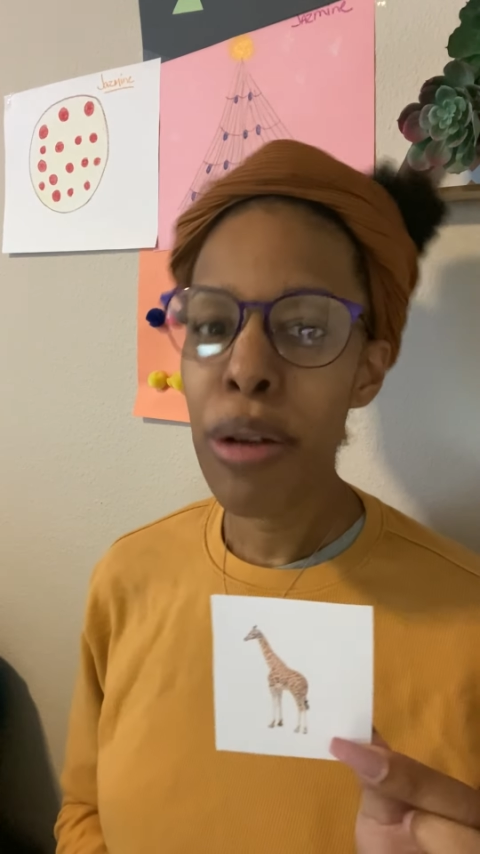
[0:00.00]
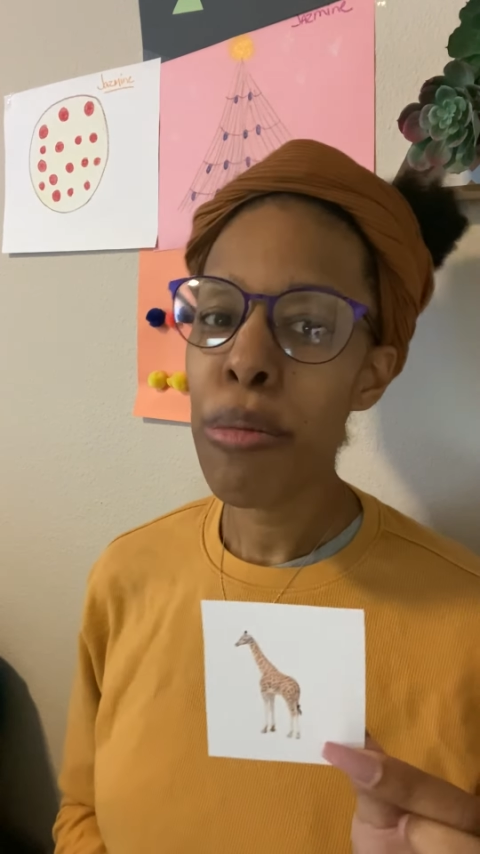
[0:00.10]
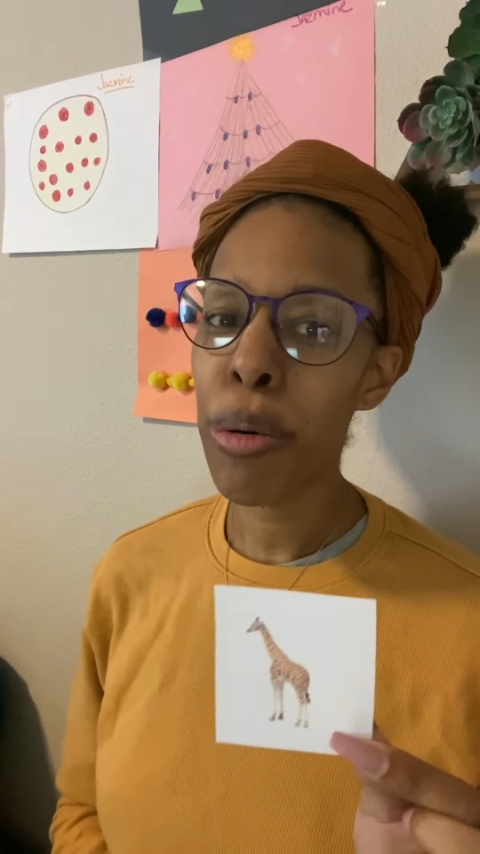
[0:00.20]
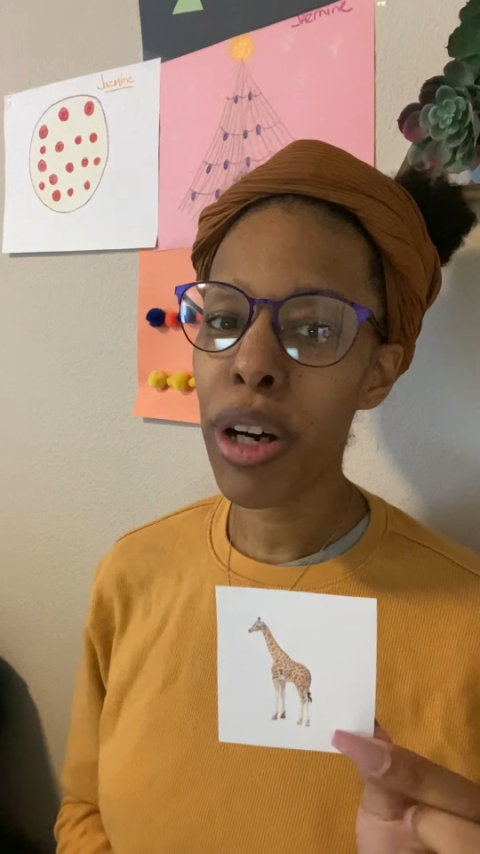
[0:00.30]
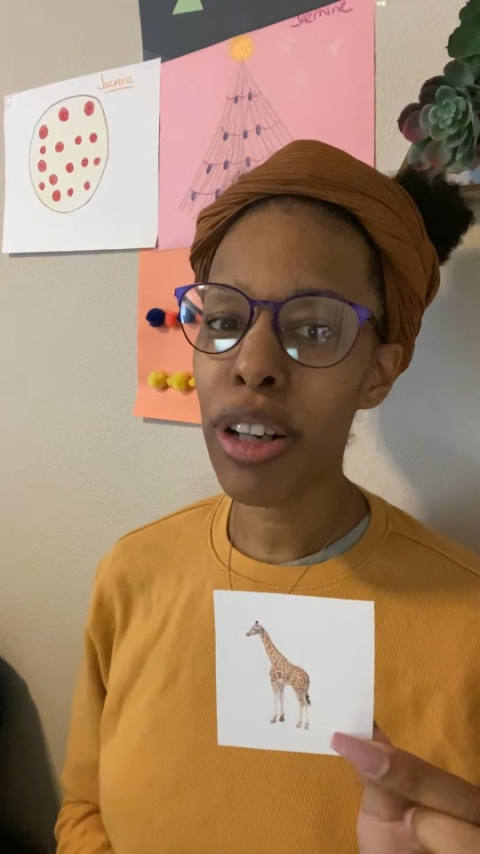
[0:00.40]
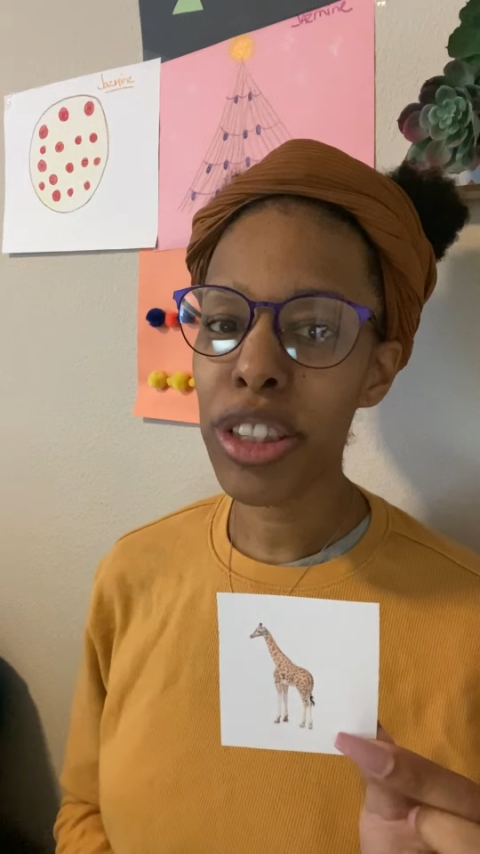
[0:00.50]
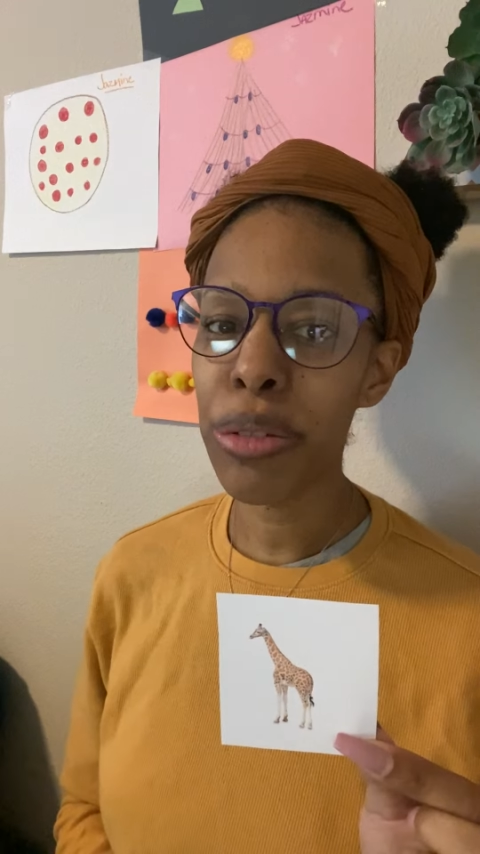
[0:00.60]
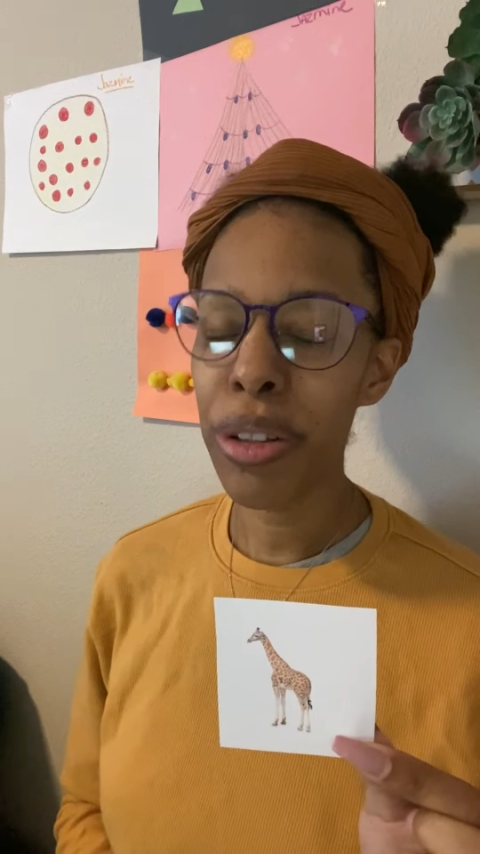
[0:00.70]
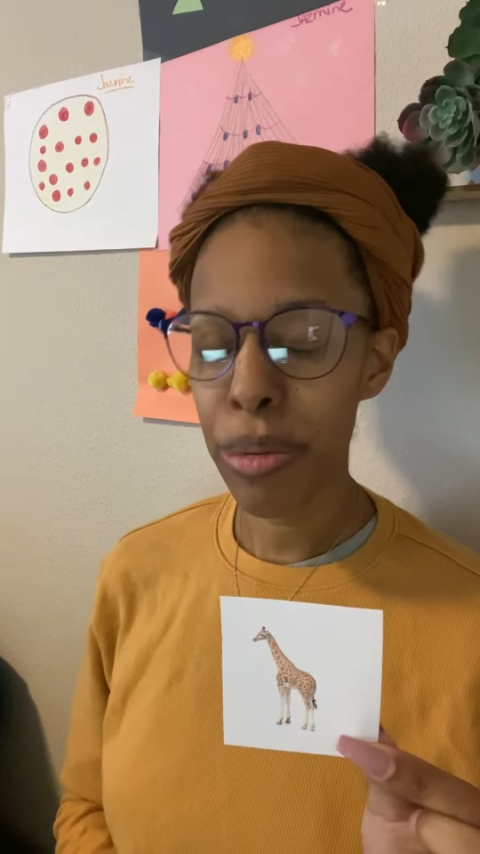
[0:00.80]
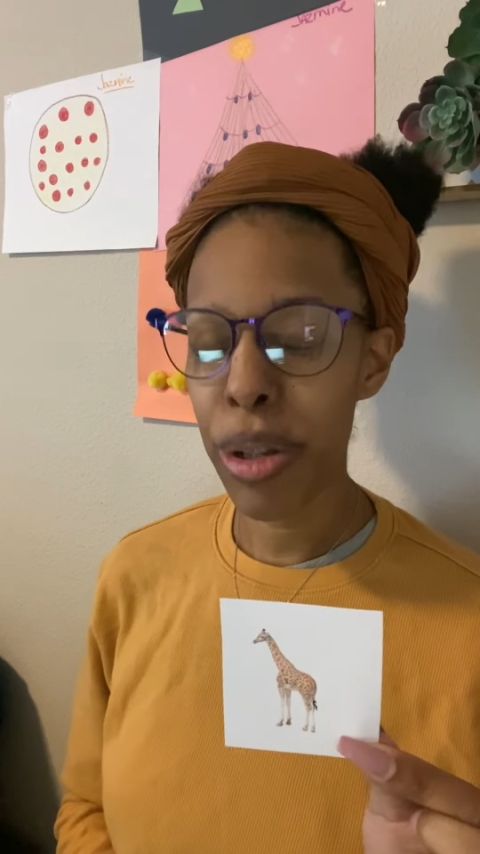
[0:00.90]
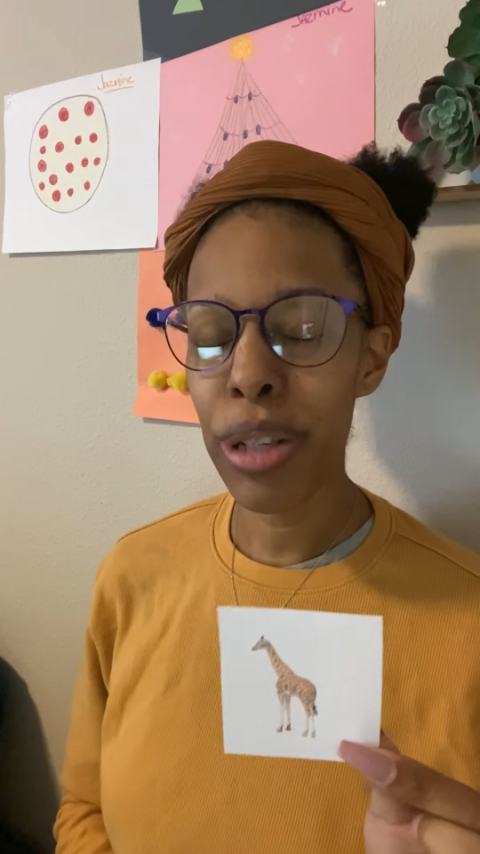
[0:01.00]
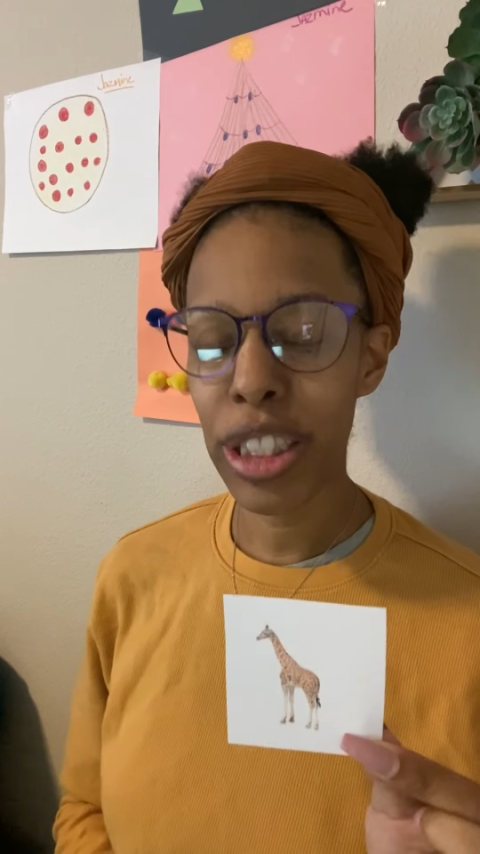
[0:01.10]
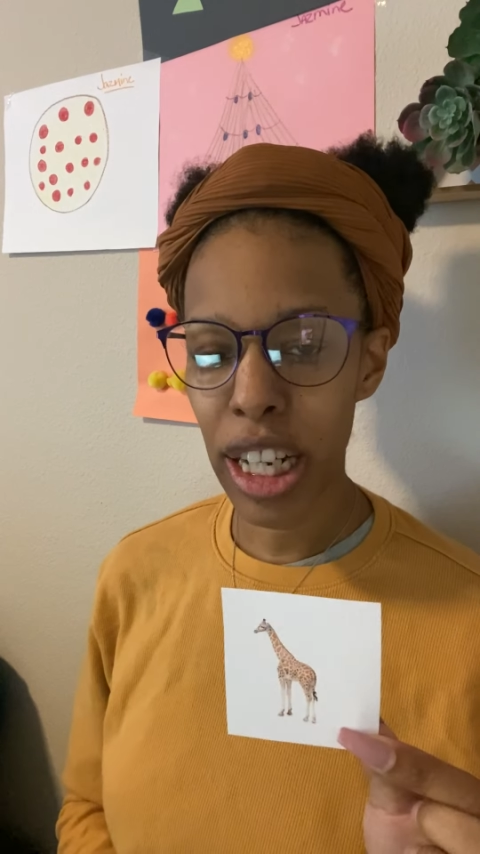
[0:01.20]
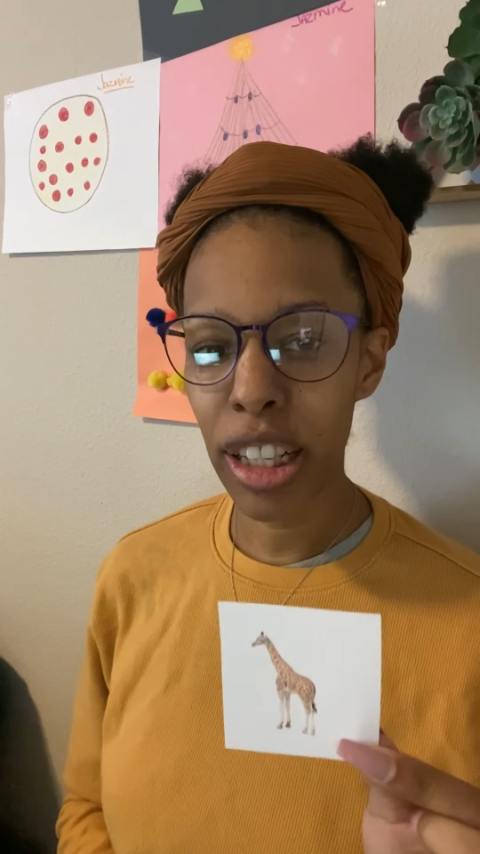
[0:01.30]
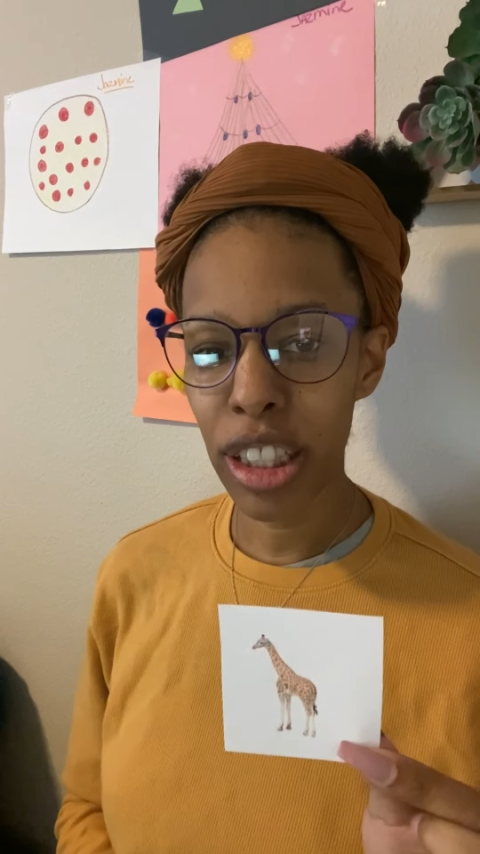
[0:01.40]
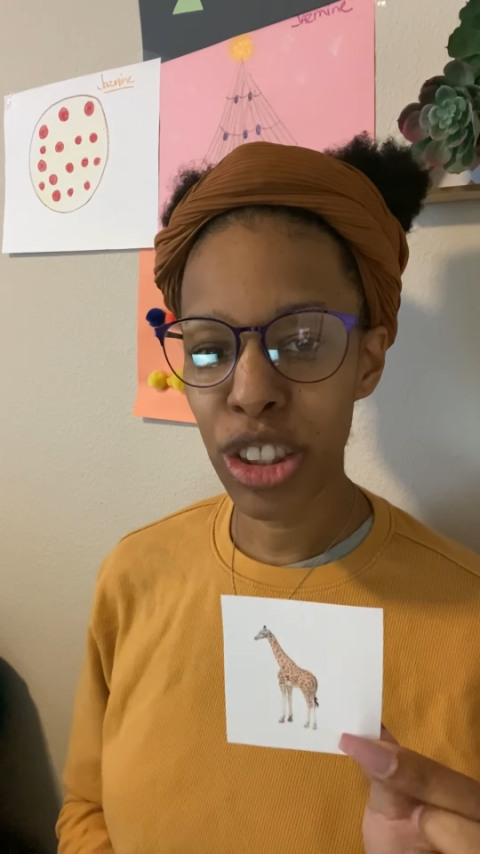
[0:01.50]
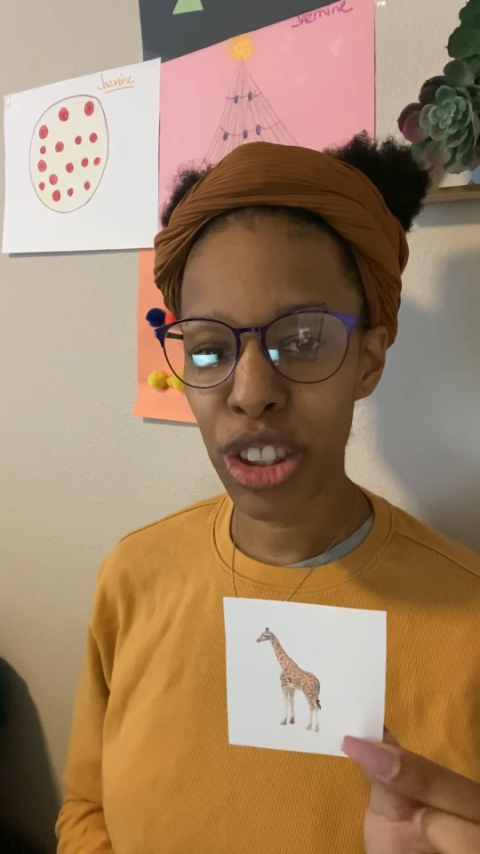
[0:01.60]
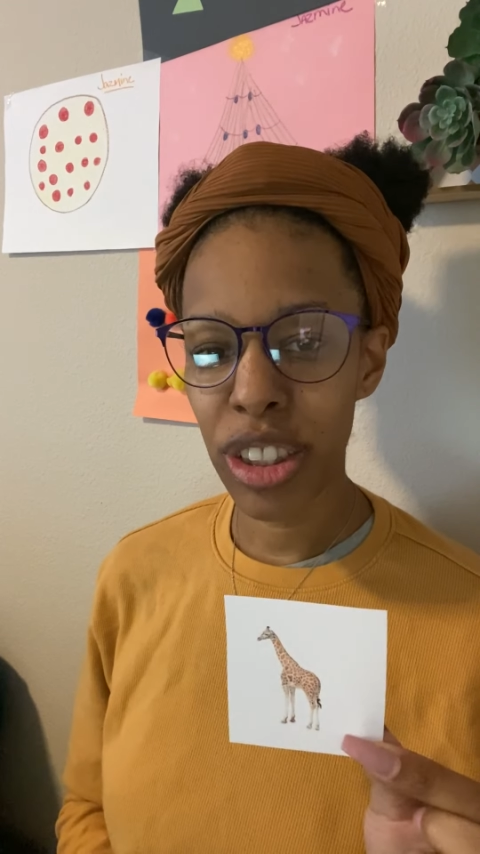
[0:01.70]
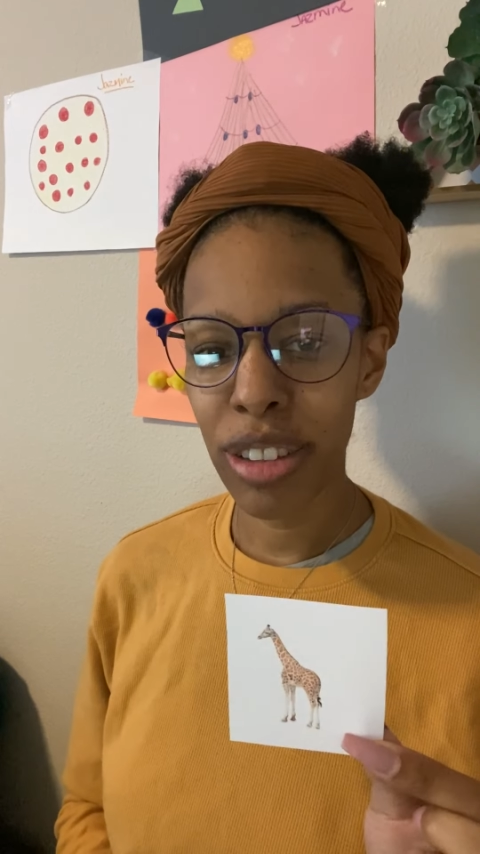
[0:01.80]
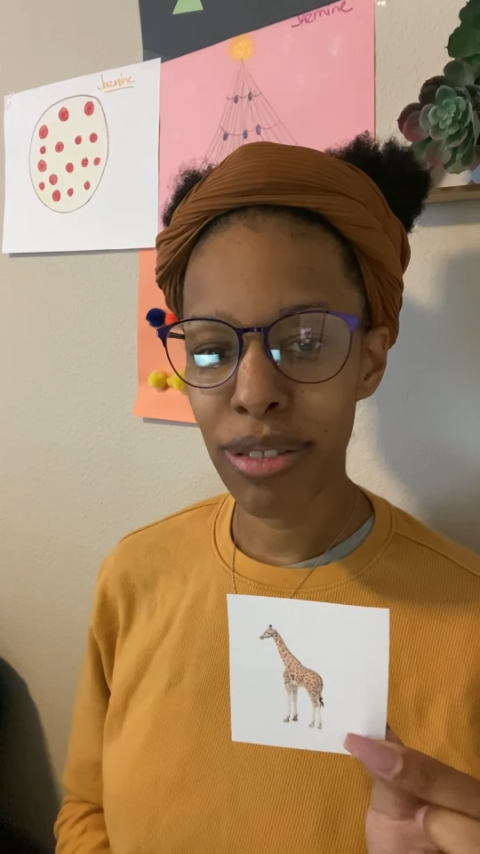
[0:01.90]
but we also want them to be
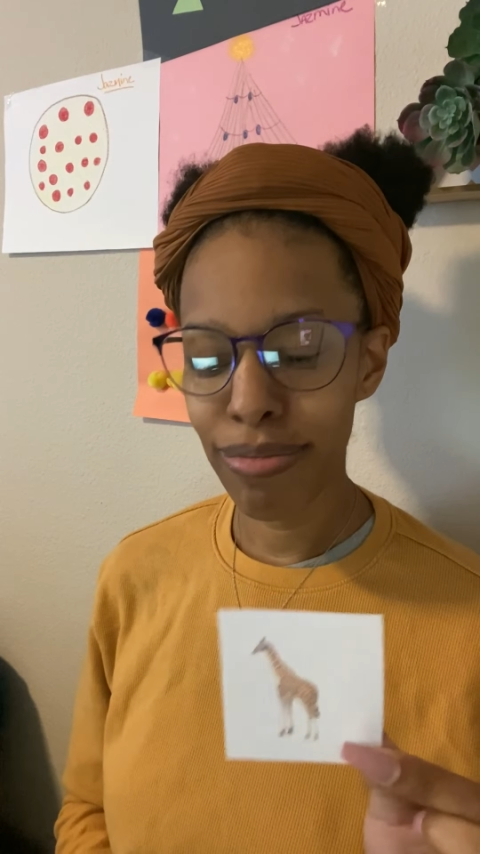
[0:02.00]
challenged.